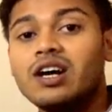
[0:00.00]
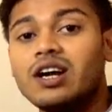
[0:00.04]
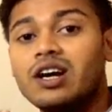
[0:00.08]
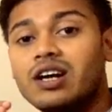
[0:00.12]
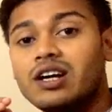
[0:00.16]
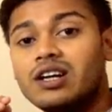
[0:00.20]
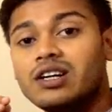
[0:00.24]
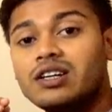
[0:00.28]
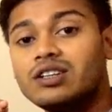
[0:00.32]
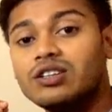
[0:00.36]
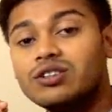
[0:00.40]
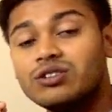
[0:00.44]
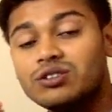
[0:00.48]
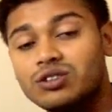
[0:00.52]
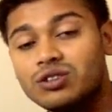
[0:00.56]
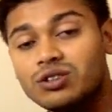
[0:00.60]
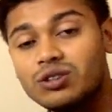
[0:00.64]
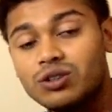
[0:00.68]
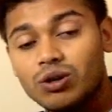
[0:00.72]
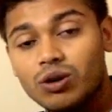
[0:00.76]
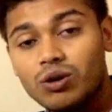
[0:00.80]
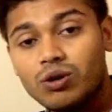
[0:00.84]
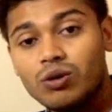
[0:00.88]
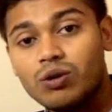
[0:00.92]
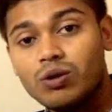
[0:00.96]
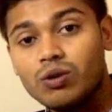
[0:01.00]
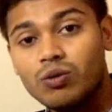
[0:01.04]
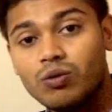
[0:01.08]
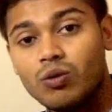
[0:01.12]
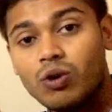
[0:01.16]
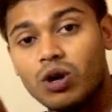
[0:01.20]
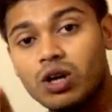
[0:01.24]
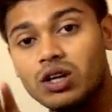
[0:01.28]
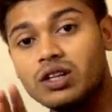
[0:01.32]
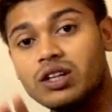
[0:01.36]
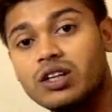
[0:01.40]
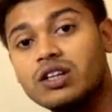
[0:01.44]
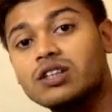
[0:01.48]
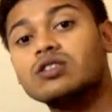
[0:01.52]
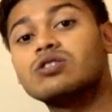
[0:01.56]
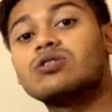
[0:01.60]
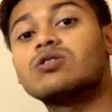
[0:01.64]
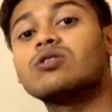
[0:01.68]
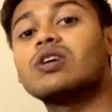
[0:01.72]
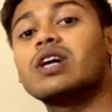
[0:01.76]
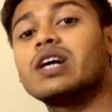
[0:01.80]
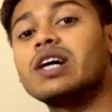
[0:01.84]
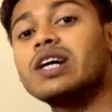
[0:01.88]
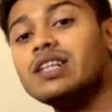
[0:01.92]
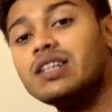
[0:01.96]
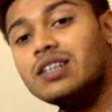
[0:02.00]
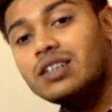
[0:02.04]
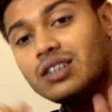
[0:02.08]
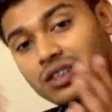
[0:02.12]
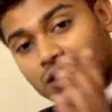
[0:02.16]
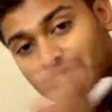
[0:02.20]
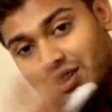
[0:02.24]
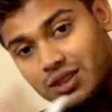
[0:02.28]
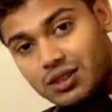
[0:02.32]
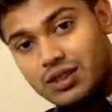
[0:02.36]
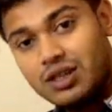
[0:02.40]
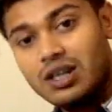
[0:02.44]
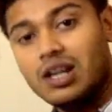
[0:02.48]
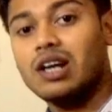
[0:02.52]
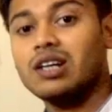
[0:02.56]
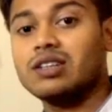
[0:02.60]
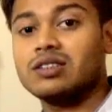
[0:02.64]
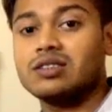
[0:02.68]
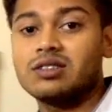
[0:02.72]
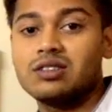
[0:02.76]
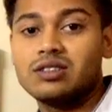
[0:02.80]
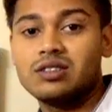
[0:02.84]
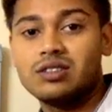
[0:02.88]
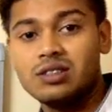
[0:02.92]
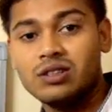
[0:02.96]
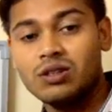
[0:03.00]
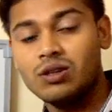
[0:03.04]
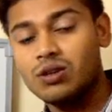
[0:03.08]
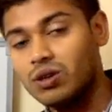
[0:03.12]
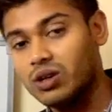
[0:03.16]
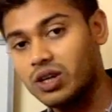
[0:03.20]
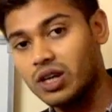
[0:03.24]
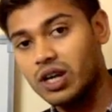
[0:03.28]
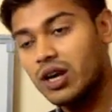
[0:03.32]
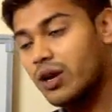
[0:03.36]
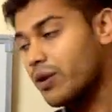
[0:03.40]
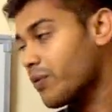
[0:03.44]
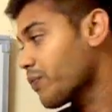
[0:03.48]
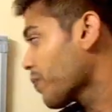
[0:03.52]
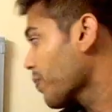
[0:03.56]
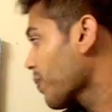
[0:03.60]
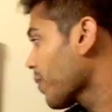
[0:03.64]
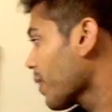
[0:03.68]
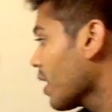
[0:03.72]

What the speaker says: and you should know what things to write last. Okay.